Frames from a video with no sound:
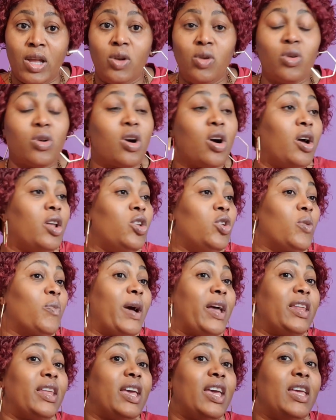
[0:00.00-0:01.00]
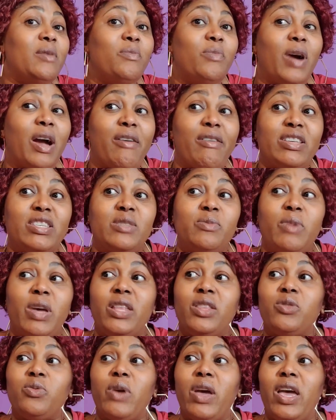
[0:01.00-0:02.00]
Look on the
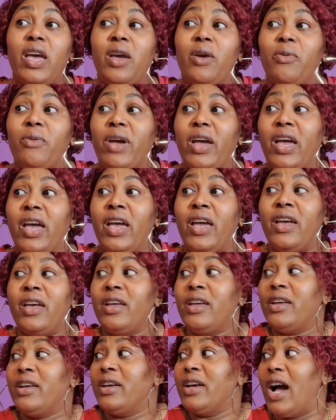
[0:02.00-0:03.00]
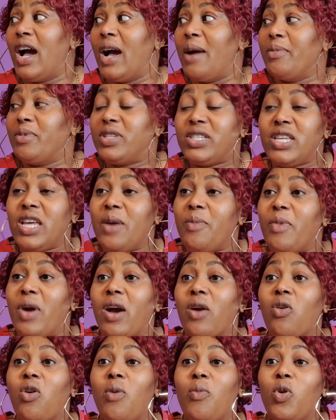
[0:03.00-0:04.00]
embarrassment where
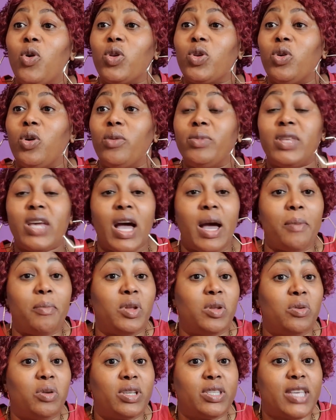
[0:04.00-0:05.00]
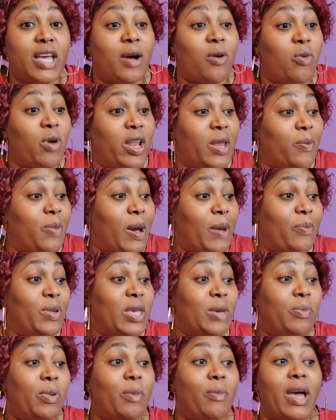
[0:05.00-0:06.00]
CMR come out contact. I know see a whole heap of
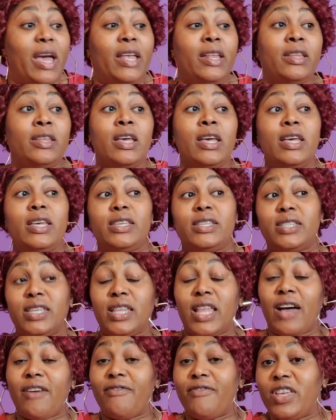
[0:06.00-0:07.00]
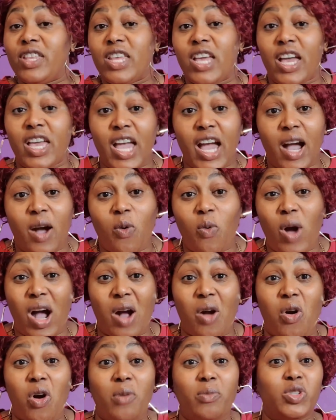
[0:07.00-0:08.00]
people man see that video here and
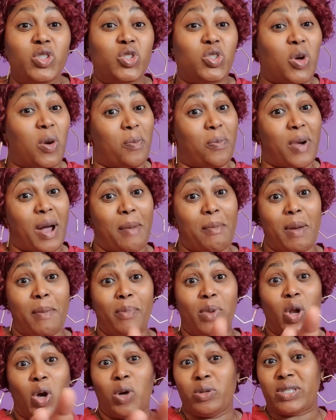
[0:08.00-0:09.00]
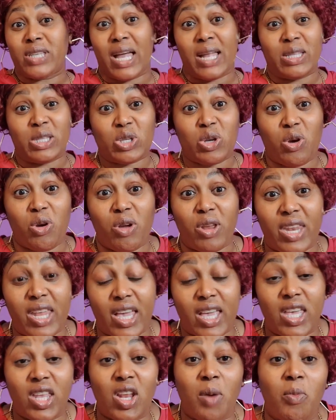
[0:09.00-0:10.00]
want come jump on my blouse and skirt
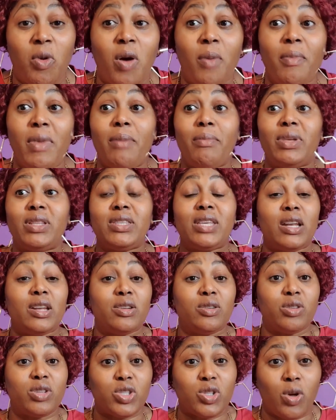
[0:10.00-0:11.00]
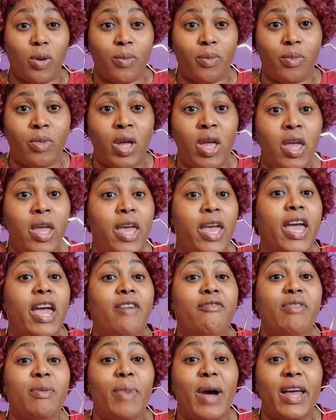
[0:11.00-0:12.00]
neck, you know. But let me tell you something.
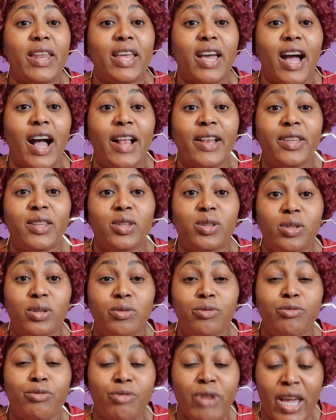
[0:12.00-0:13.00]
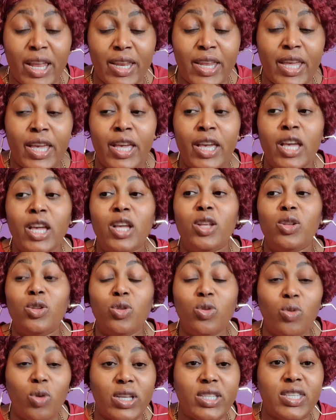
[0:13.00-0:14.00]
Everybody already
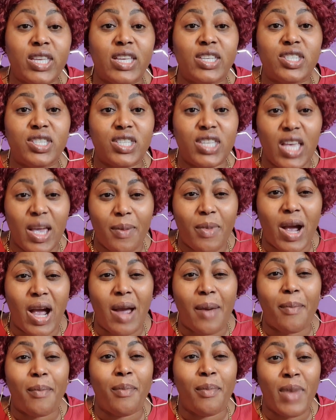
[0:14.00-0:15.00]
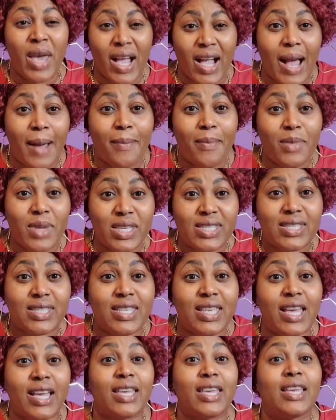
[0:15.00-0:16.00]
knows say CMR make a
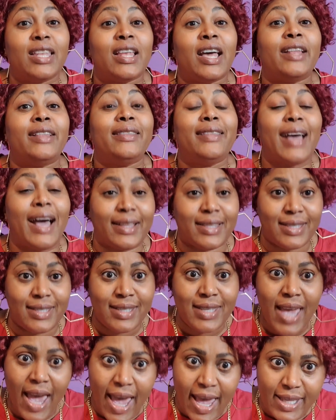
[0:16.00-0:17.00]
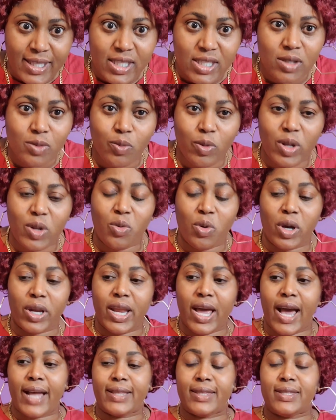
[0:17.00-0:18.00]
mistake in a that. Yes, we know
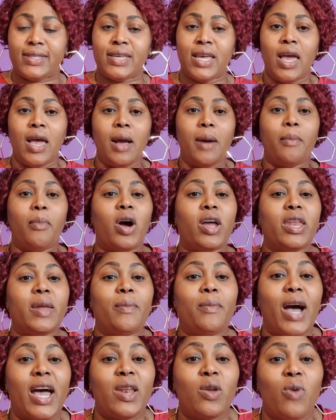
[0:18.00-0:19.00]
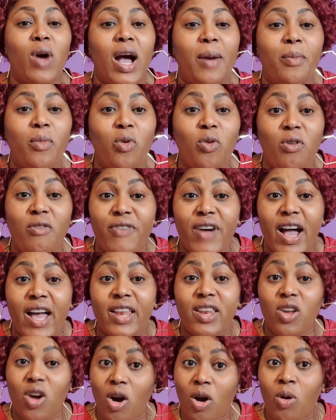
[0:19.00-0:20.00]
that. But the man want move
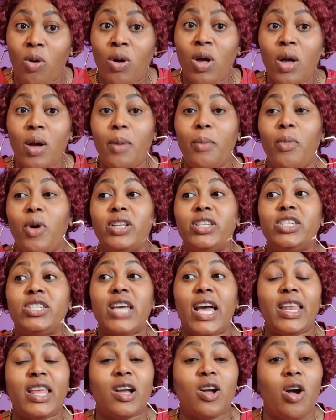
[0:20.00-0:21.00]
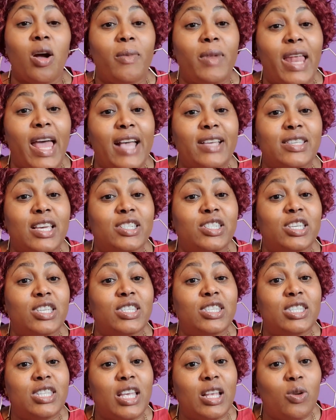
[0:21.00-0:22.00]
on now. But Shani come like say she
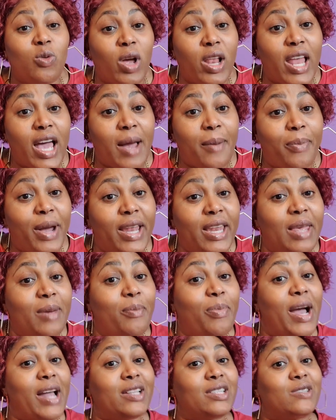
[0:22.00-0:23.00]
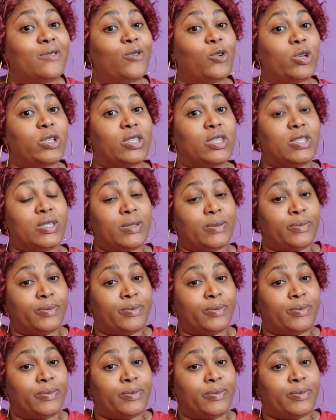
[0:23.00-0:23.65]
still hold on pan in pants foot.